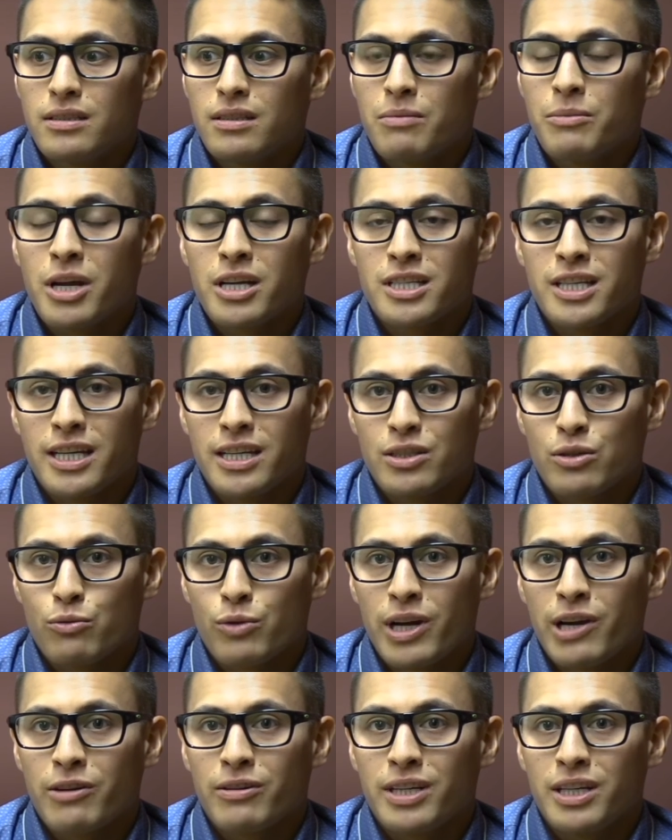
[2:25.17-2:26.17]
I'm not saying it's a
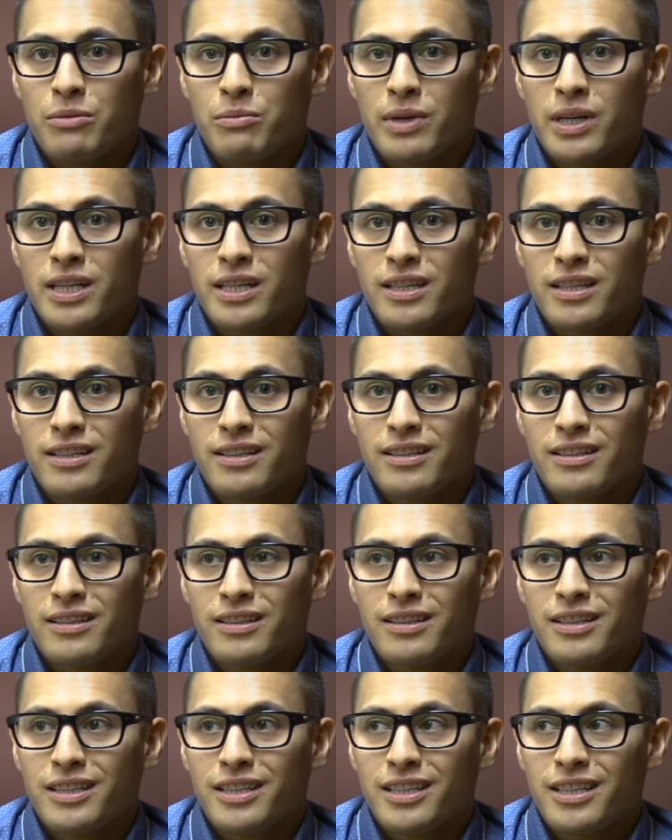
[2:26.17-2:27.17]
rarity, but
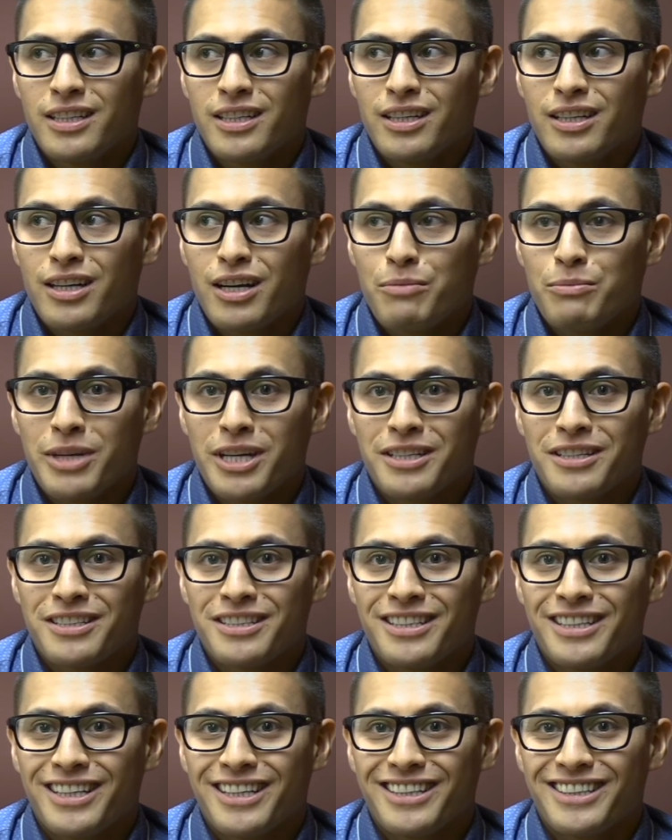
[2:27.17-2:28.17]
I'm yet to
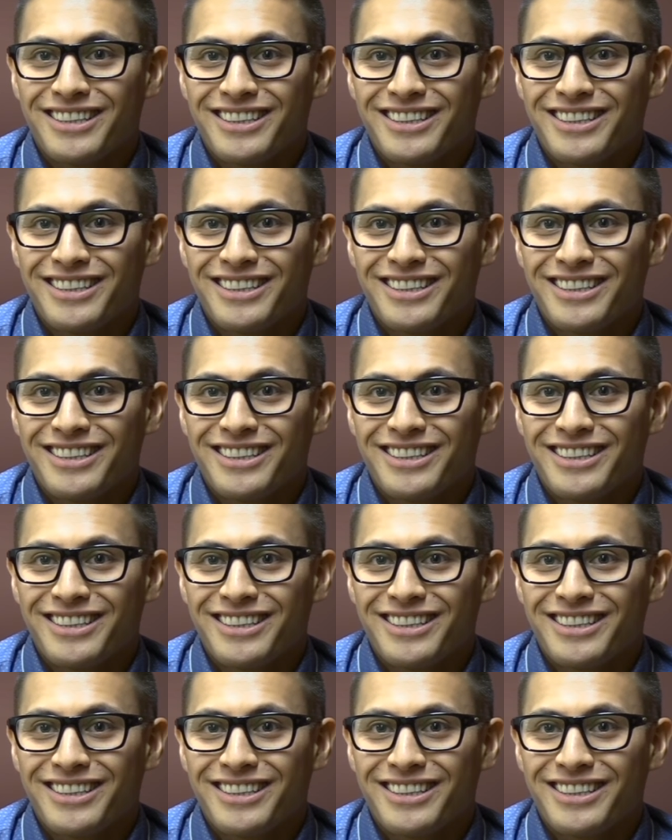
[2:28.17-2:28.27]
see it.